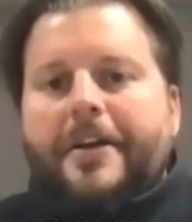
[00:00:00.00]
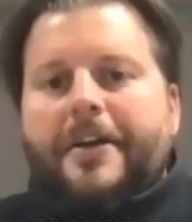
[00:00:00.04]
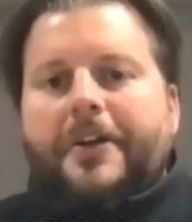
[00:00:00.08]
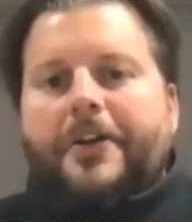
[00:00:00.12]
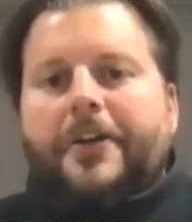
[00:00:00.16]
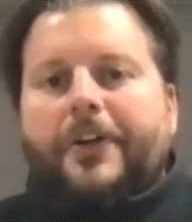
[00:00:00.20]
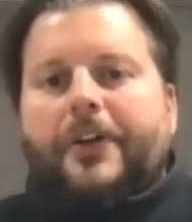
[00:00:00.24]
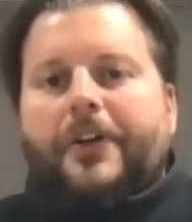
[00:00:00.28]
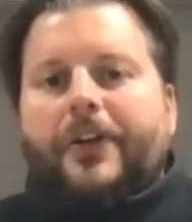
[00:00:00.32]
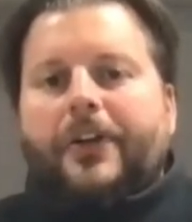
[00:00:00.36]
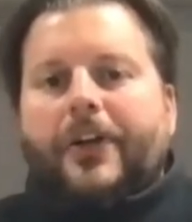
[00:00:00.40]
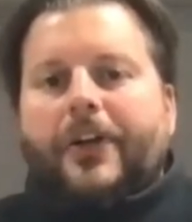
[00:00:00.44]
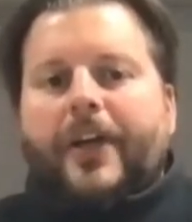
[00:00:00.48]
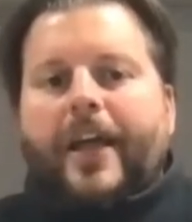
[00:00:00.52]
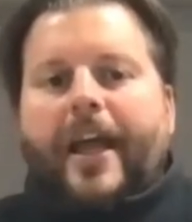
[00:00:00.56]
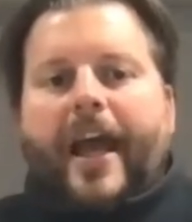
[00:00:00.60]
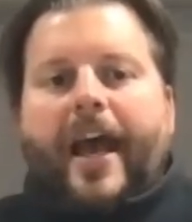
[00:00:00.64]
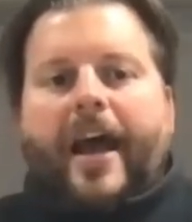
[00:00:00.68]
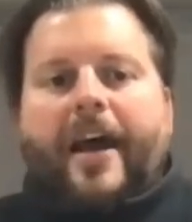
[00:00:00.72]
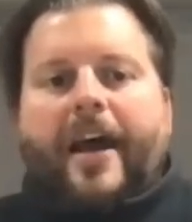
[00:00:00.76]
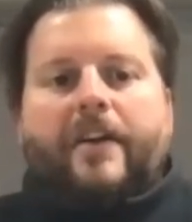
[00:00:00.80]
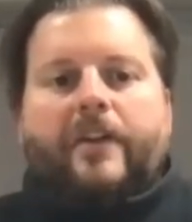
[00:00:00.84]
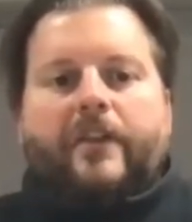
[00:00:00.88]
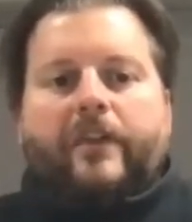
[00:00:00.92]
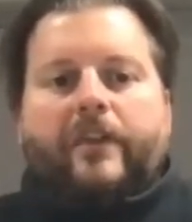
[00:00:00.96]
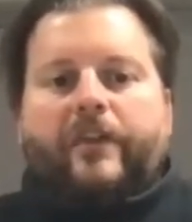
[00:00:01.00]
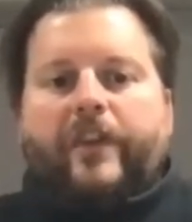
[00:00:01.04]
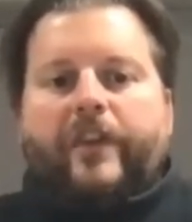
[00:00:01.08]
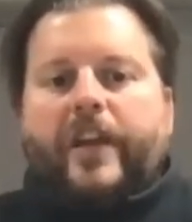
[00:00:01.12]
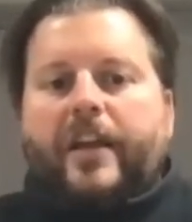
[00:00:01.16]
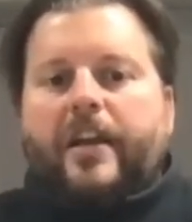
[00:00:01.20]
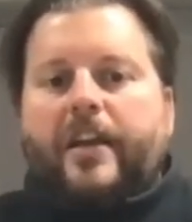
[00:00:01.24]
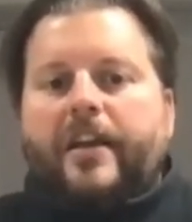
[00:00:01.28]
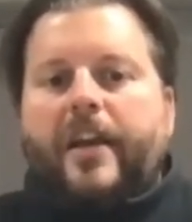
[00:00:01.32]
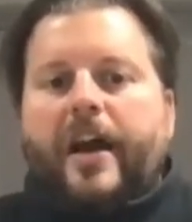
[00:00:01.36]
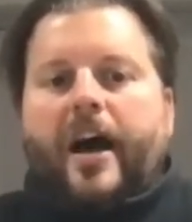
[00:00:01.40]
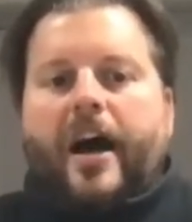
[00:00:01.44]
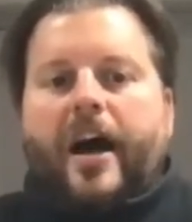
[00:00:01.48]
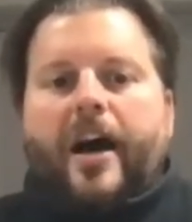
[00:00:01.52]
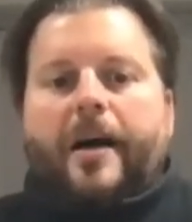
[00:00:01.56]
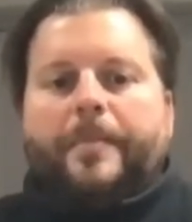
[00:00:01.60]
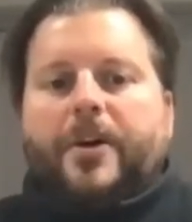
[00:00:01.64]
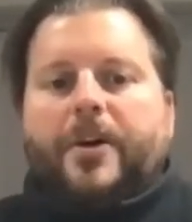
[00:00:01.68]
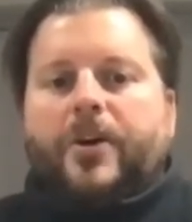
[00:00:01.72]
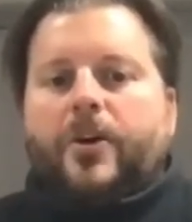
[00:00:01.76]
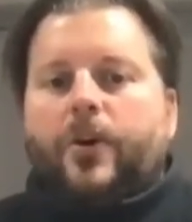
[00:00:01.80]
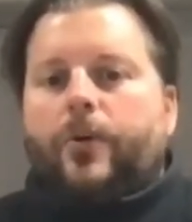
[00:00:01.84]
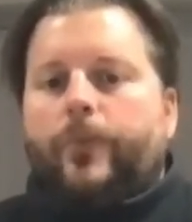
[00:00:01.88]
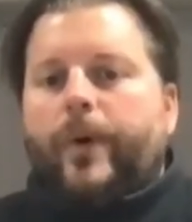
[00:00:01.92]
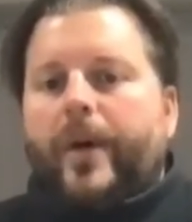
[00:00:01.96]
could look at Vietnam,
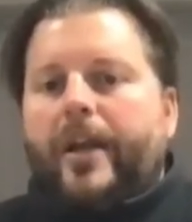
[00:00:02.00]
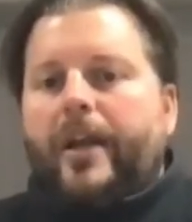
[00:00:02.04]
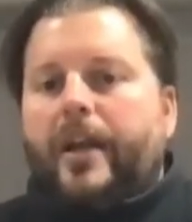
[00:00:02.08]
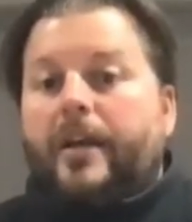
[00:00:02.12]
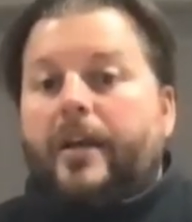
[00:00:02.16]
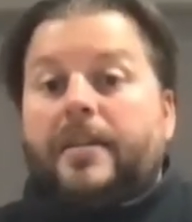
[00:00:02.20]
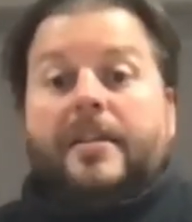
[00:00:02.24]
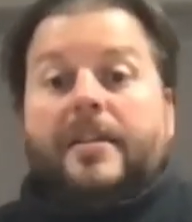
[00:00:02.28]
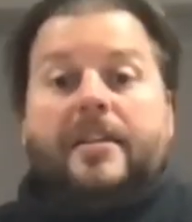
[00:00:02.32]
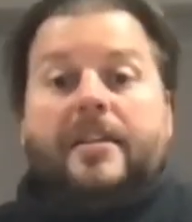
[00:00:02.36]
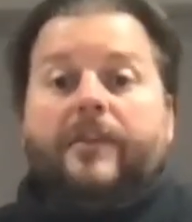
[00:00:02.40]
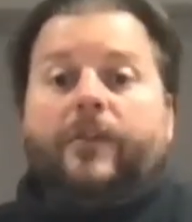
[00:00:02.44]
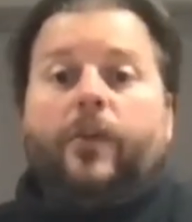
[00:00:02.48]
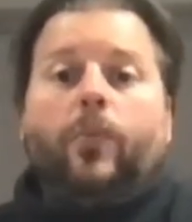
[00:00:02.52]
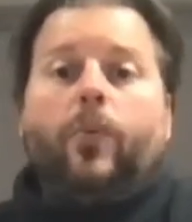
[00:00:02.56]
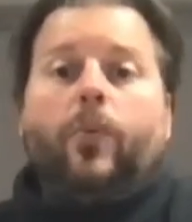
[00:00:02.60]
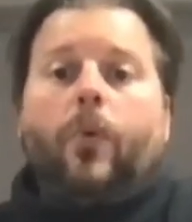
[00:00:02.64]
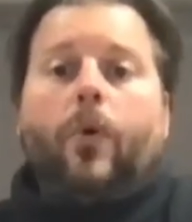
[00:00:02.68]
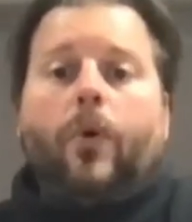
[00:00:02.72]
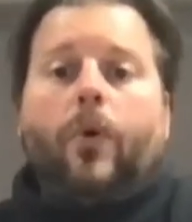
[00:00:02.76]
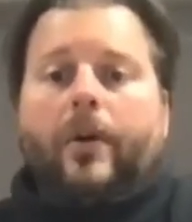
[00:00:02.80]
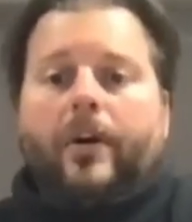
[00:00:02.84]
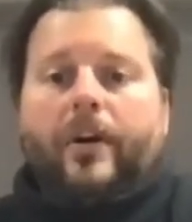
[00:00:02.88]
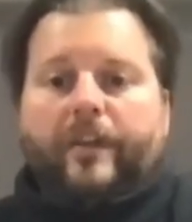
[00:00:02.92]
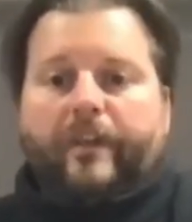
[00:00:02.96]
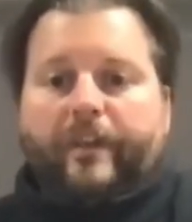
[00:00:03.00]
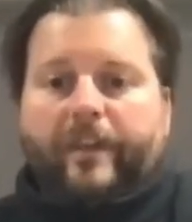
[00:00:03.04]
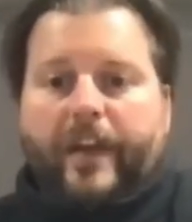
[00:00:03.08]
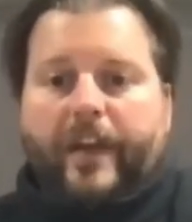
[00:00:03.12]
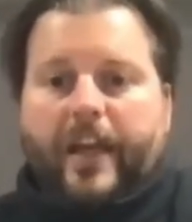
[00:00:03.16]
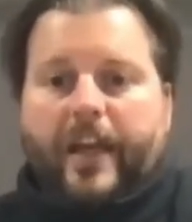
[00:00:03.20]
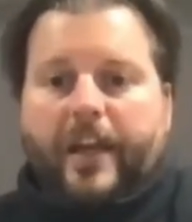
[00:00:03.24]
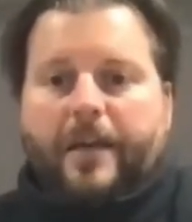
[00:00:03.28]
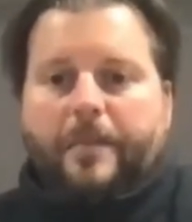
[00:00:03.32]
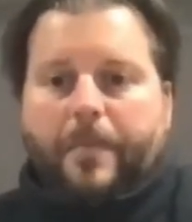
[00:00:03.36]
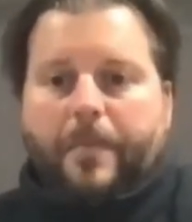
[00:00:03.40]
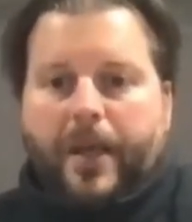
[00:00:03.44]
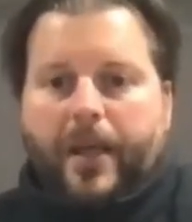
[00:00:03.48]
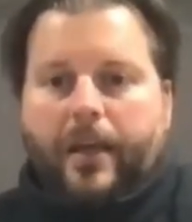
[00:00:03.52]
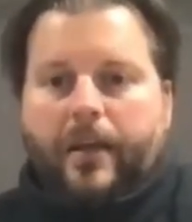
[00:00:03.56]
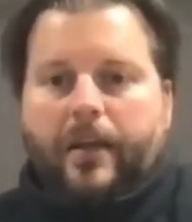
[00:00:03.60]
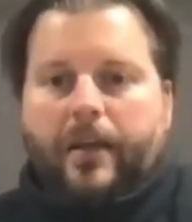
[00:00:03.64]
Korea, Civil War if need be.